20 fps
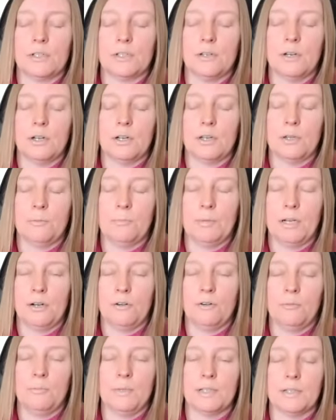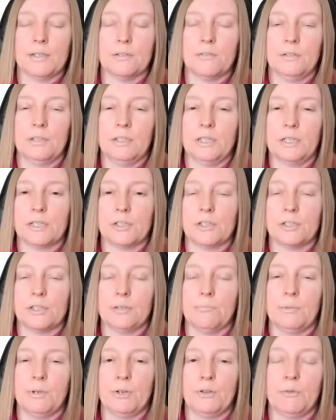talking about a romantic
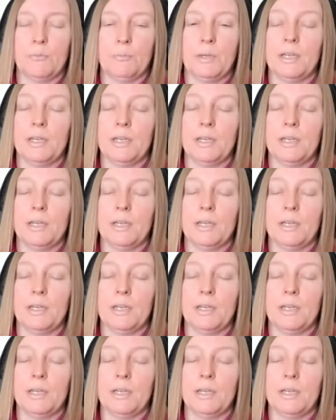relationship both